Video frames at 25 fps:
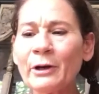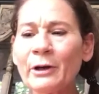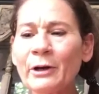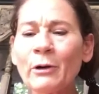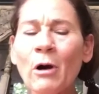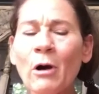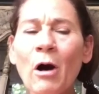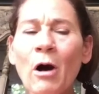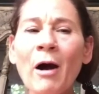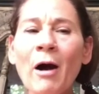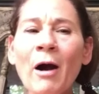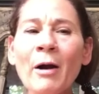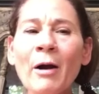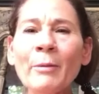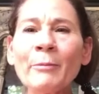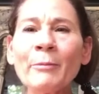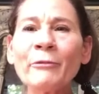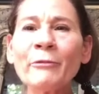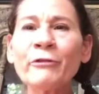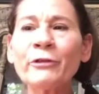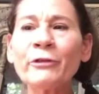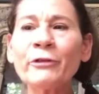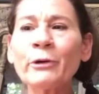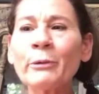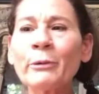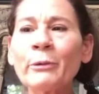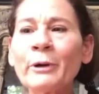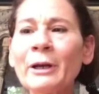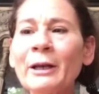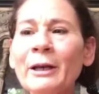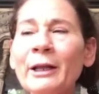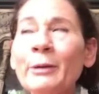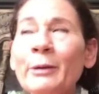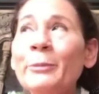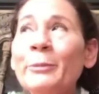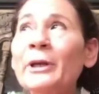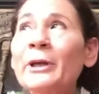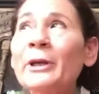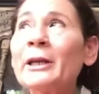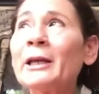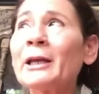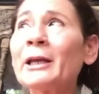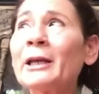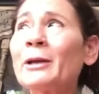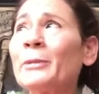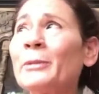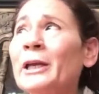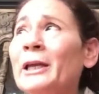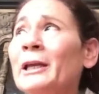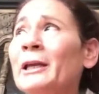that are harmful or
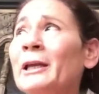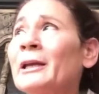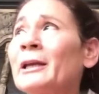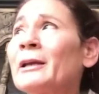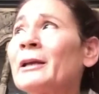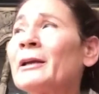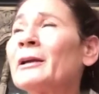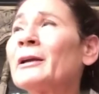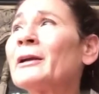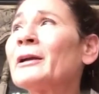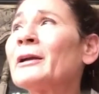limiting me